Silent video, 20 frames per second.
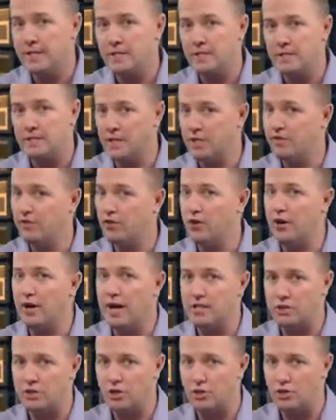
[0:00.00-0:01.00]
Denver
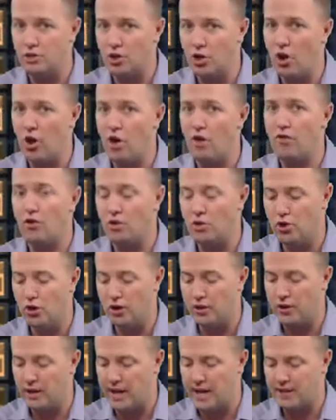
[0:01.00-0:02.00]
has looked awful
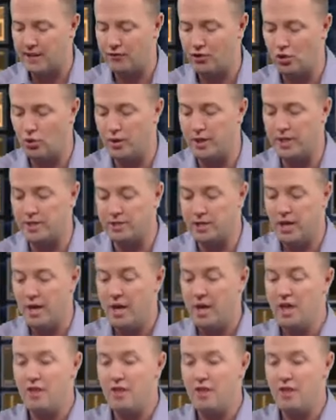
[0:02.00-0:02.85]
good the last few weeks.